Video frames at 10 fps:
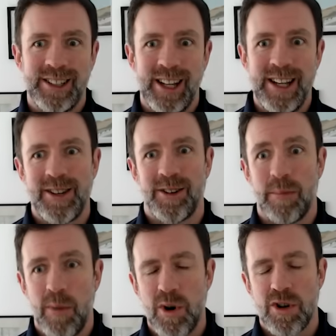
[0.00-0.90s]
is, is
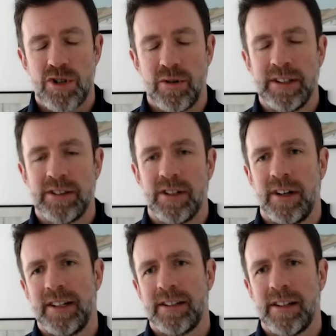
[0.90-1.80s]
on the monitoring
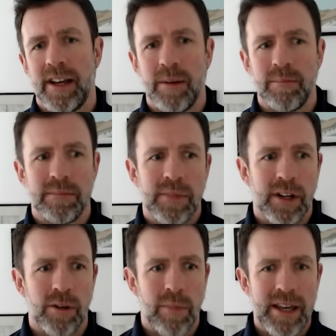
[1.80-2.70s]
side, um,
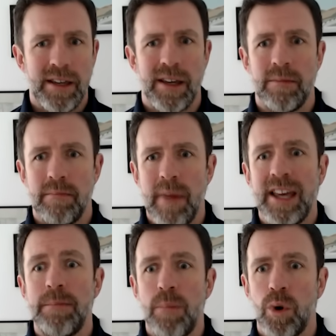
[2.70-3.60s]
you know, making
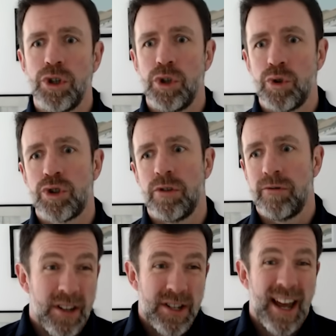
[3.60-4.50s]
making more use
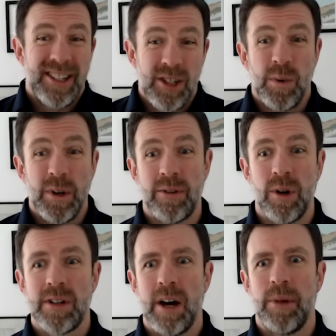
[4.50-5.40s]
of the data we've
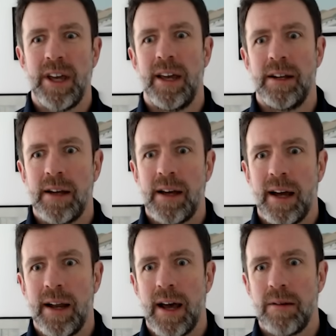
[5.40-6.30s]
got coming in
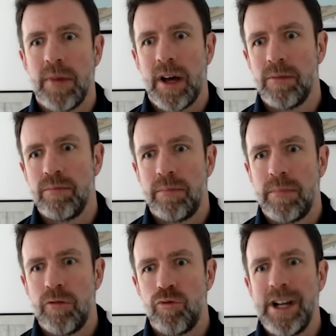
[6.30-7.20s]
and, um, and, and
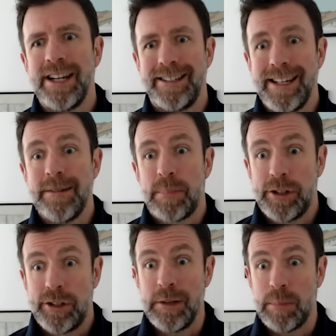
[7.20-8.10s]
really deep,
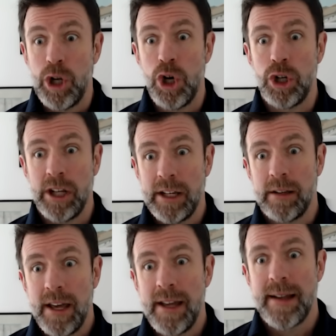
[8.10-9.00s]
deep learning in